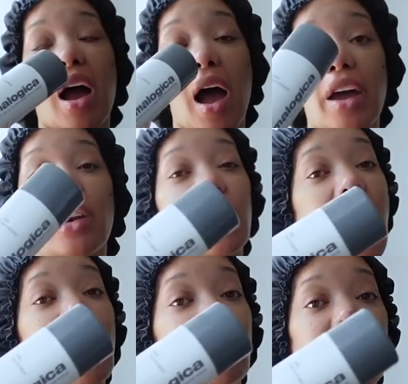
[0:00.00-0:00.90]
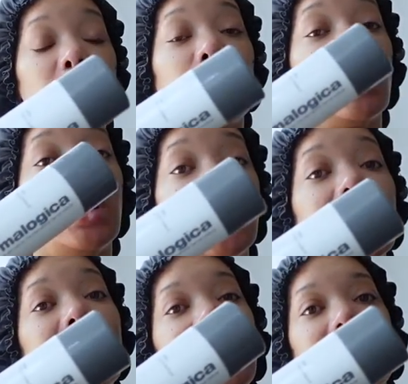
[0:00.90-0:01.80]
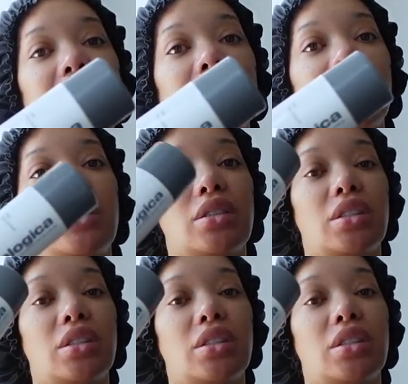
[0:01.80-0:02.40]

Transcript: I, I remember loving this